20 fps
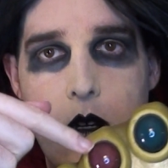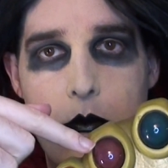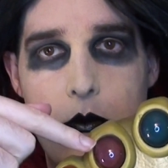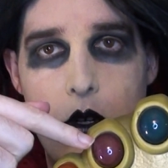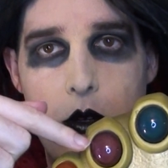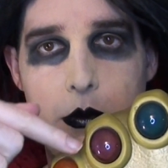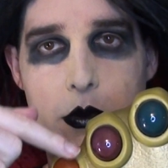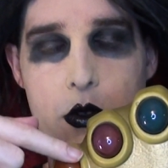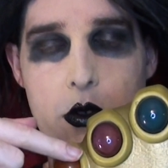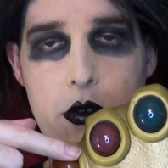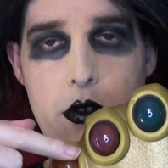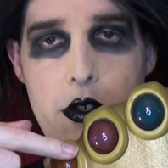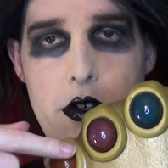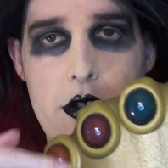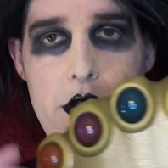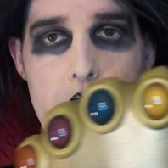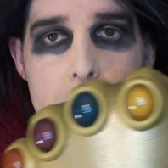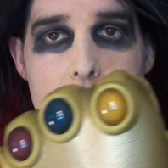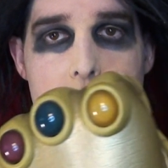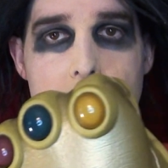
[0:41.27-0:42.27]
purple,
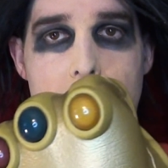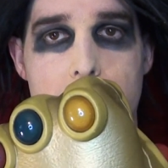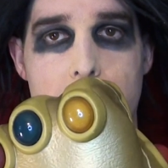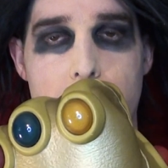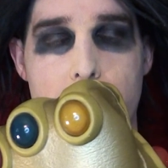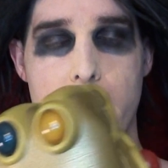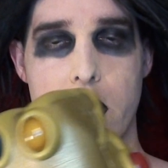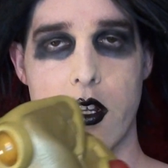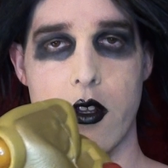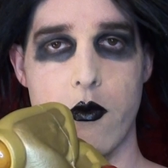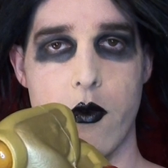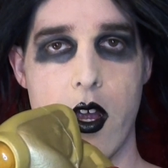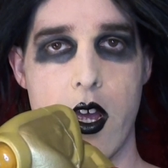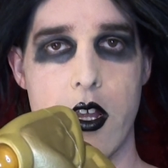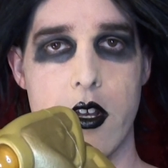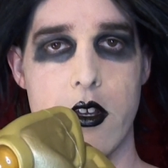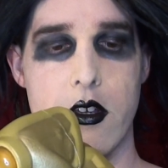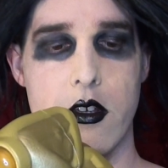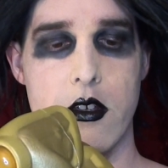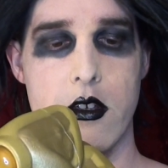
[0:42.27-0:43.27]
orange, green, and red.
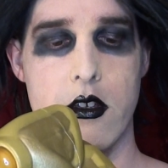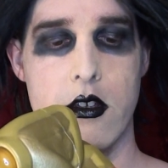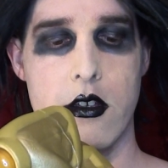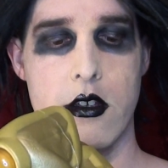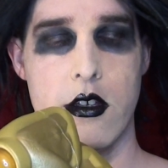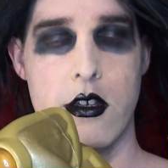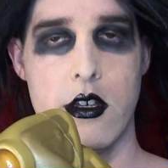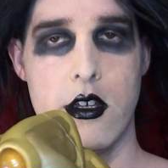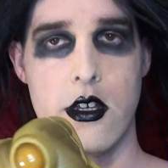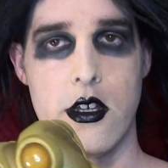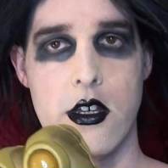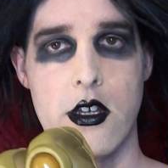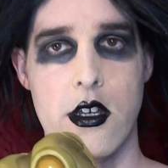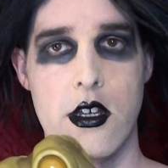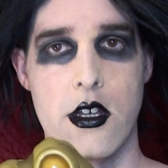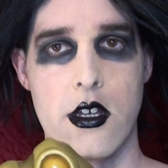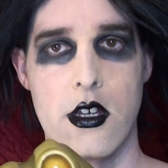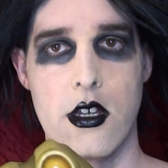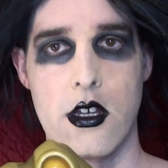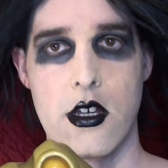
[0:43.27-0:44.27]

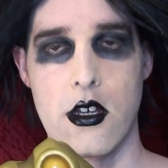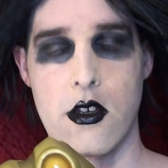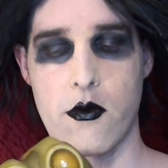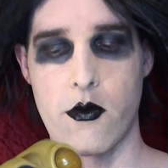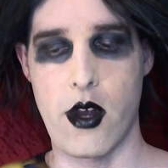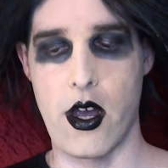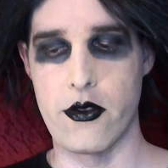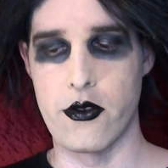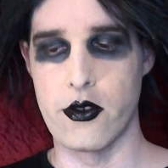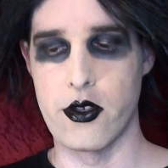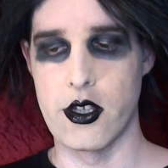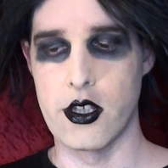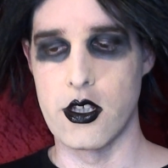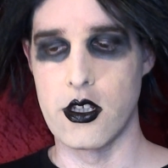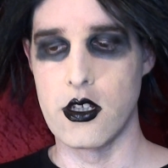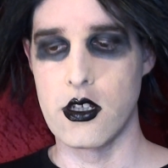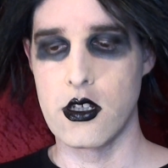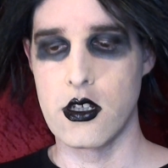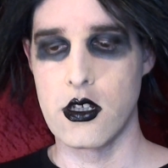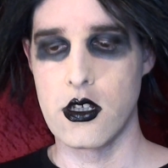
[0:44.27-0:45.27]
Rather
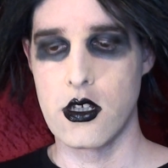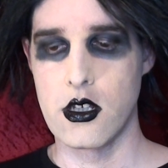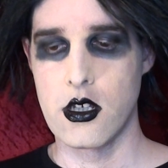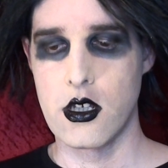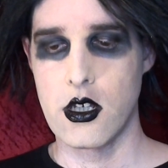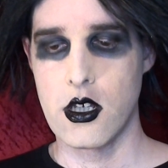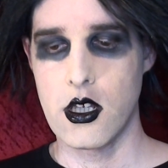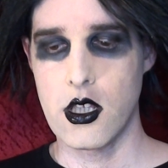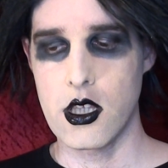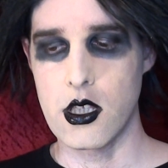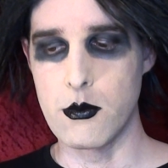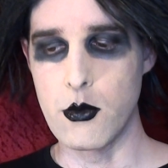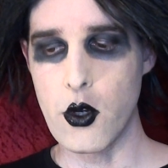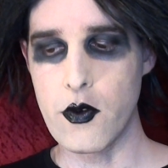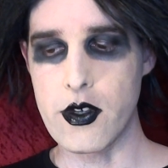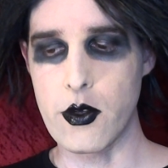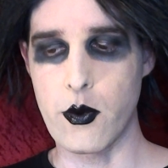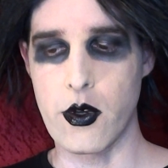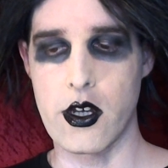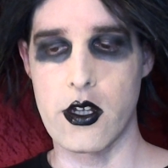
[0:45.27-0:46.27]
than the
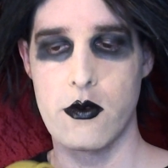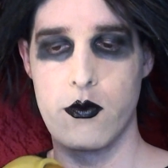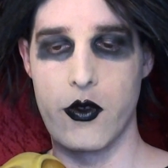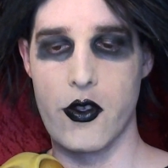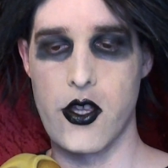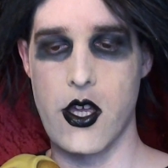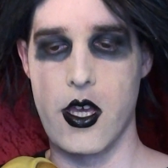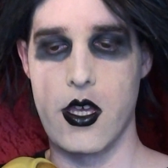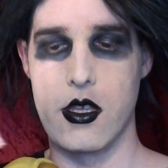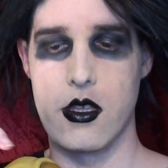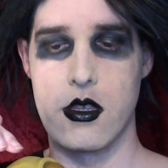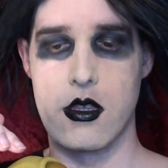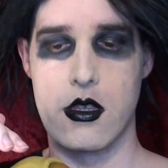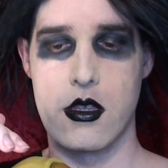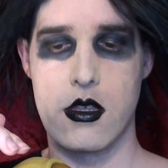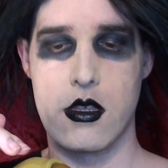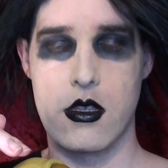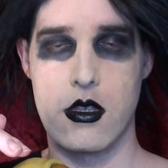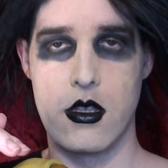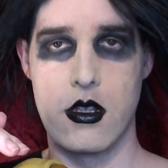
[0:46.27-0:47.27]
movie one, which
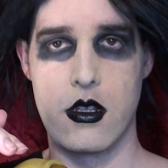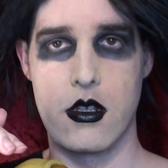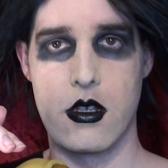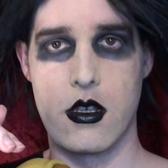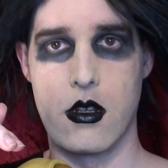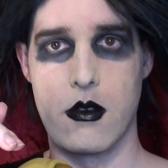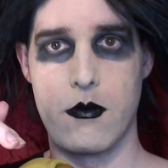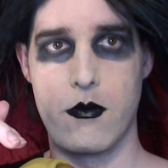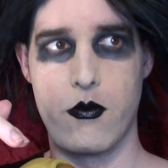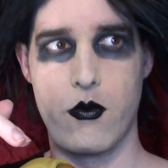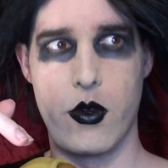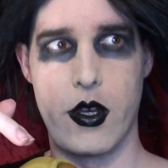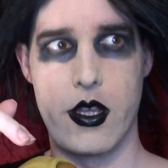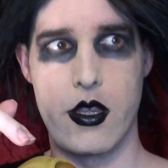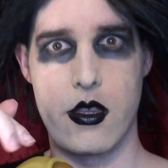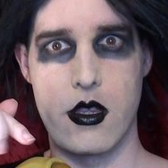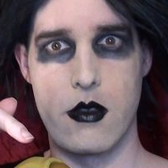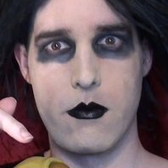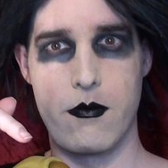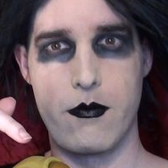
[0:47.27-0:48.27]
has, what is
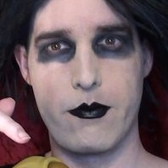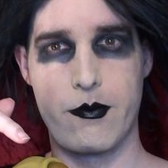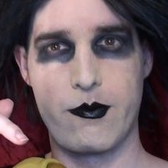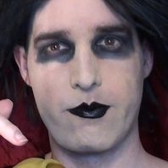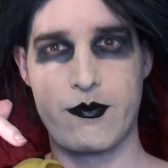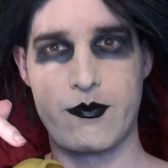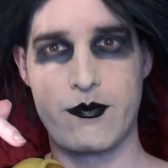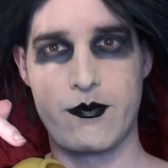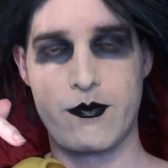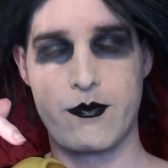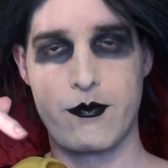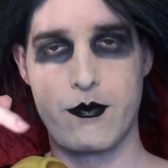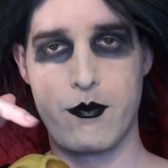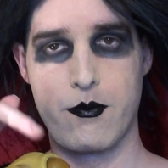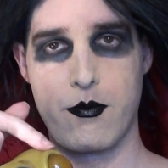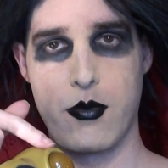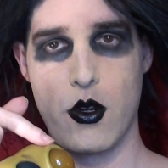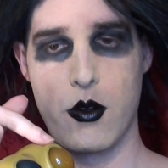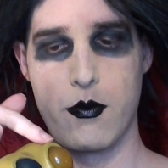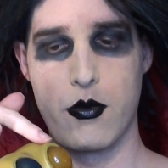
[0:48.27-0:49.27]
it?
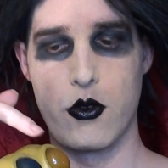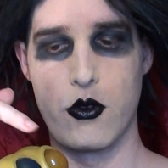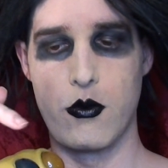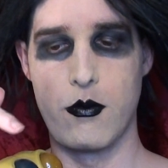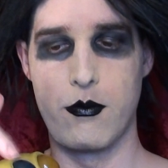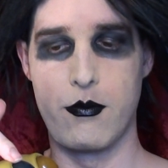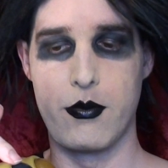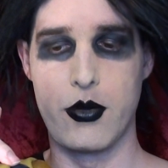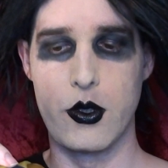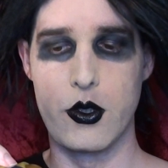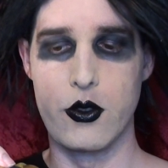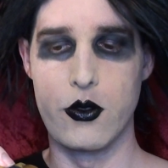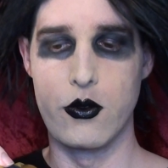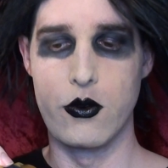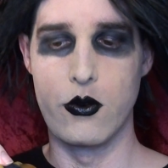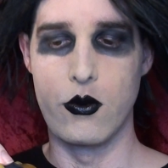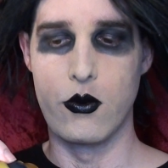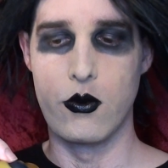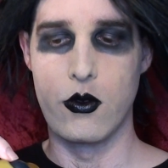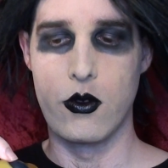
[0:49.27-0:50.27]
Purple,
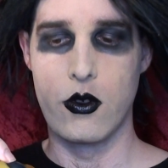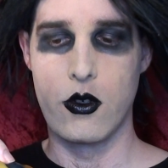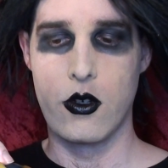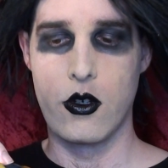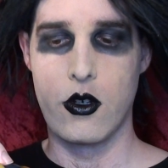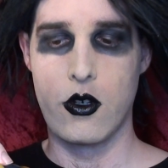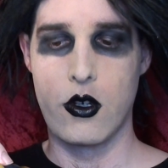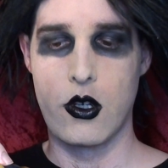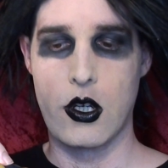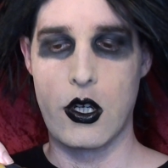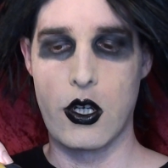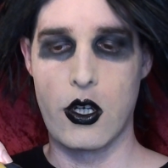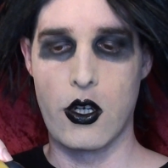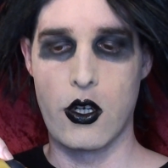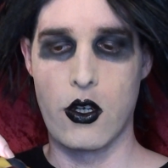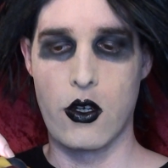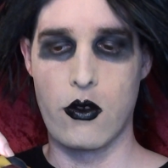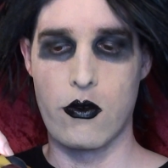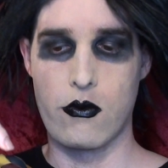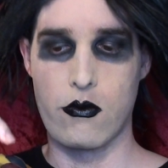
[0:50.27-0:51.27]
blue,
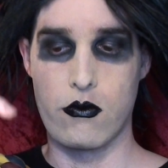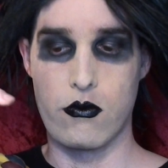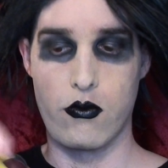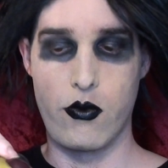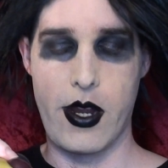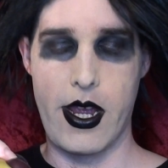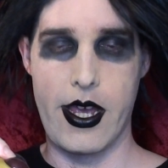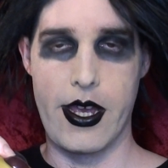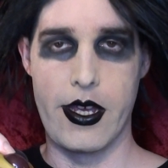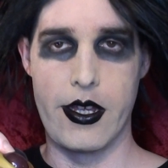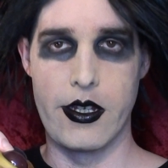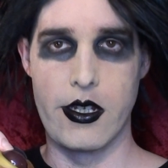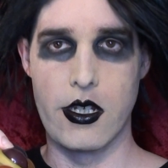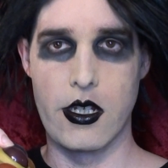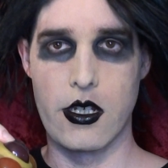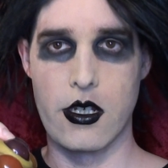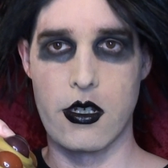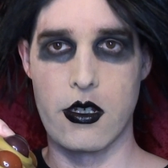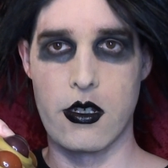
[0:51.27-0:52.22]
red,